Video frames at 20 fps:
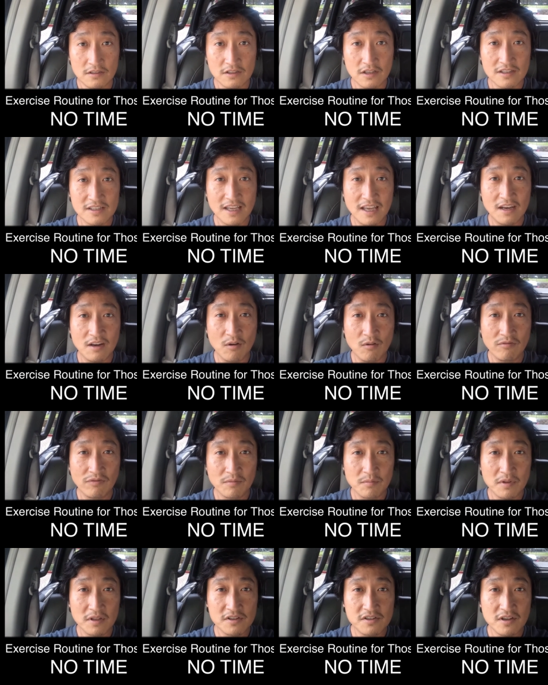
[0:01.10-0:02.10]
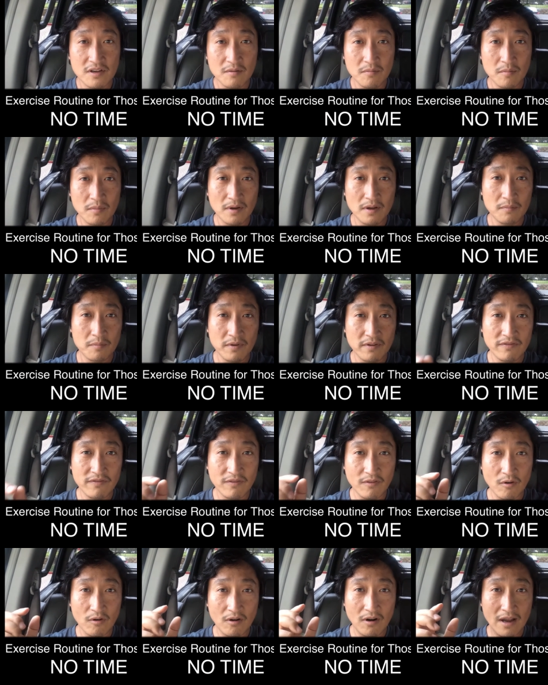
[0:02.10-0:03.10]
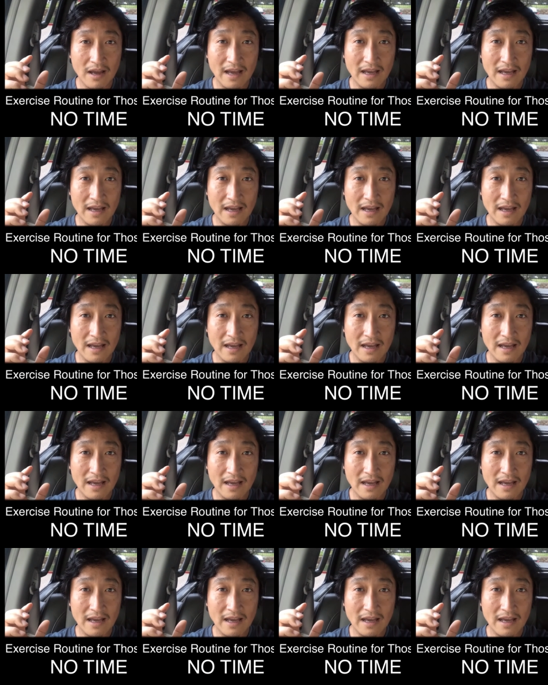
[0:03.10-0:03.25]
just getting home from the gym but before